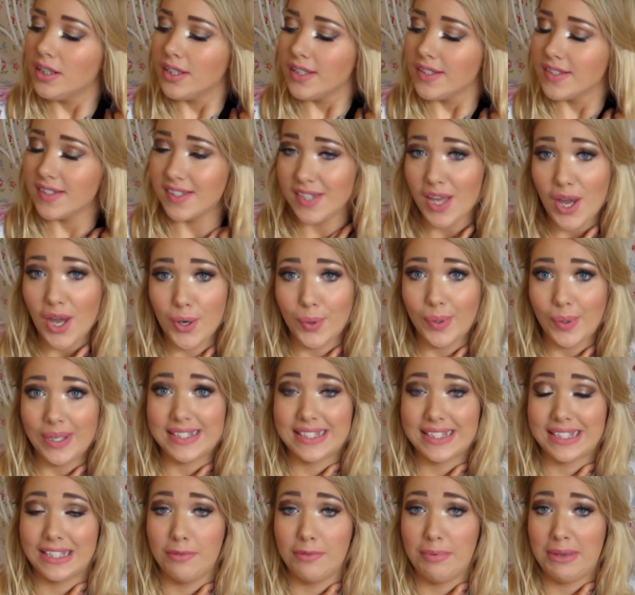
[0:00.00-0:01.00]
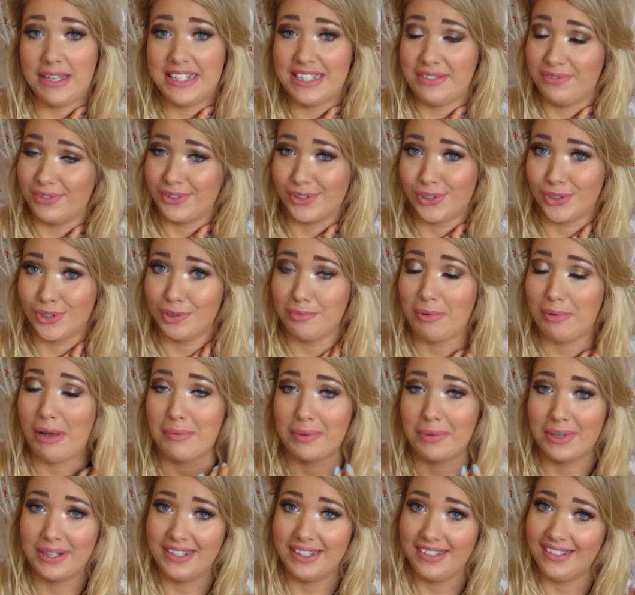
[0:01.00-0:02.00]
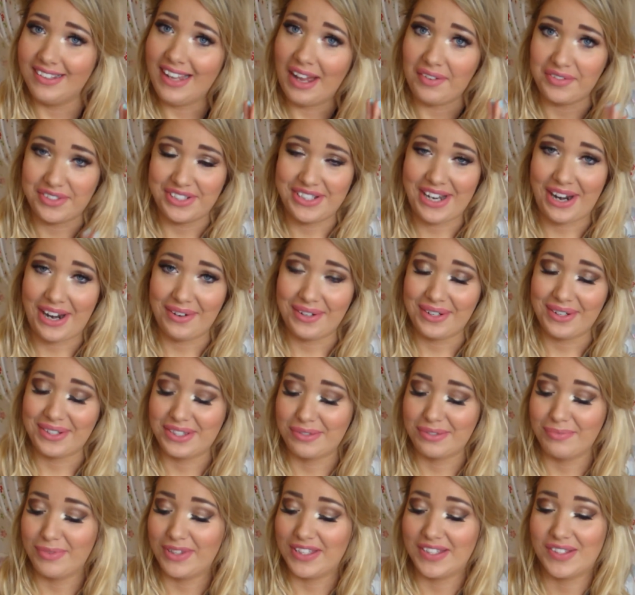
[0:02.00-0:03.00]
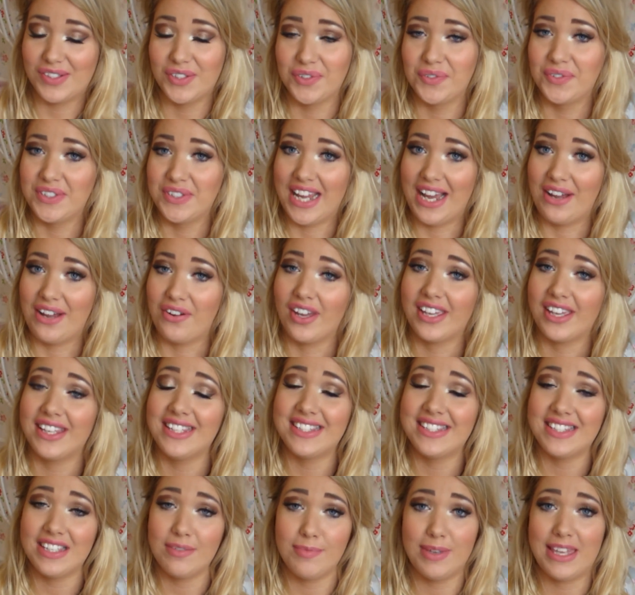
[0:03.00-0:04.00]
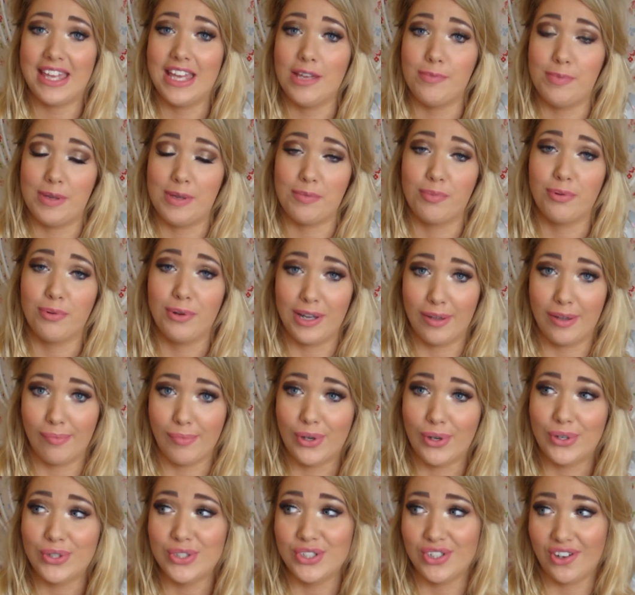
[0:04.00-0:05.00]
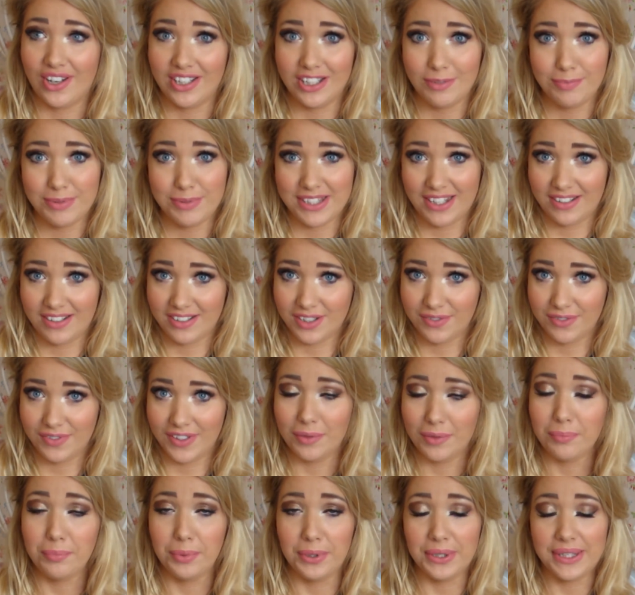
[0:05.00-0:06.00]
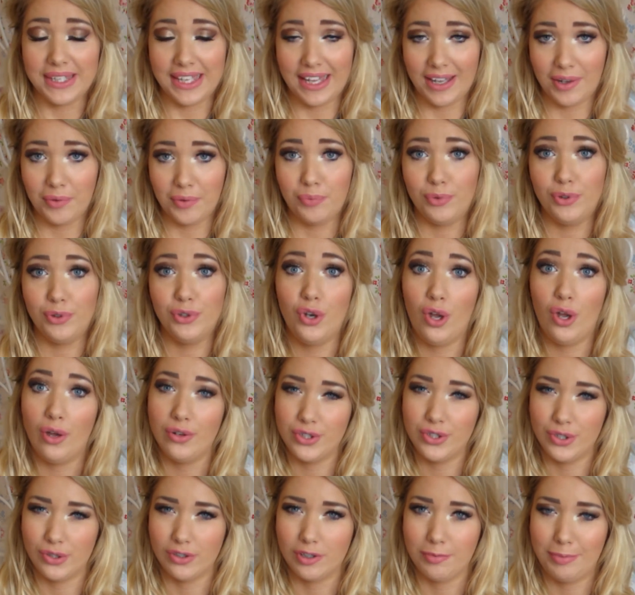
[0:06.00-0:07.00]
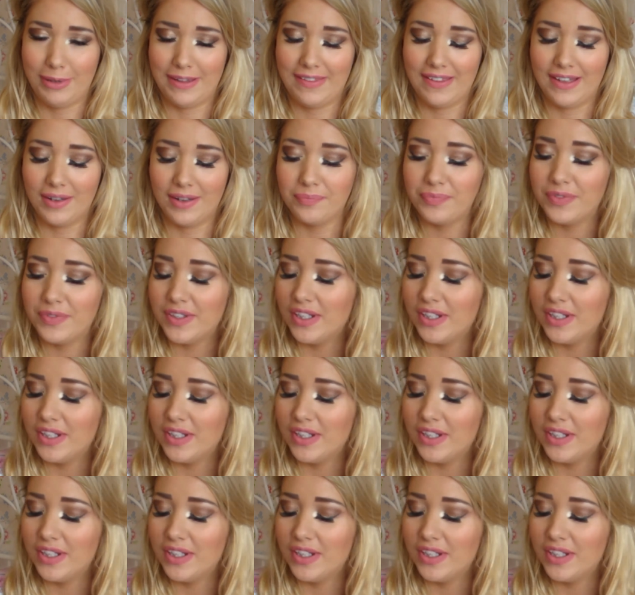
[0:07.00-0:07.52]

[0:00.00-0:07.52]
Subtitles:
So it's going to be difficult, but I'm going to have to narrow some of this stuff down. I can see me keeping pretty much 90% of it, but yeah, we'll not talk about that.